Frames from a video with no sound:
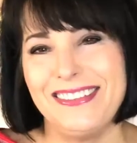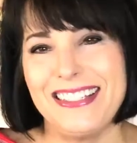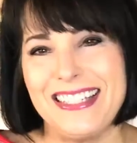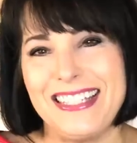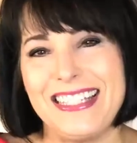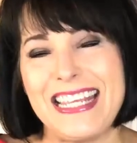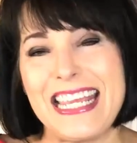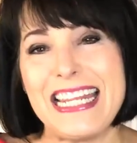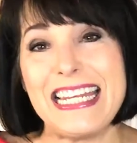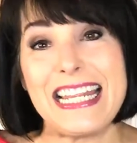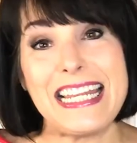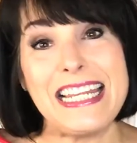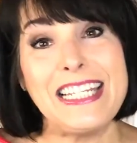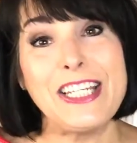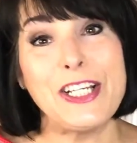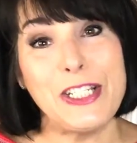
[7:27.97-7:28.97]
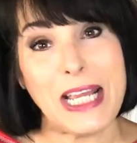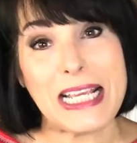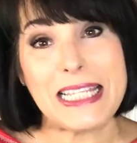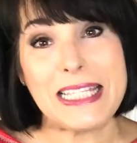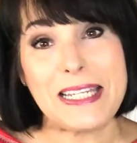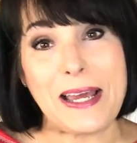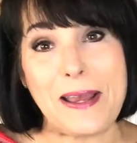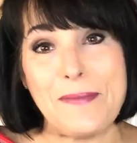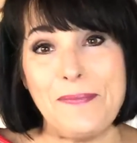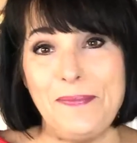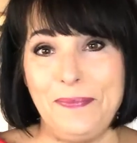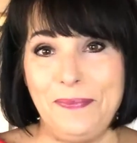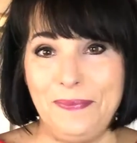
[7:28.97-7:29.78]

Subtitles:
See you until next time.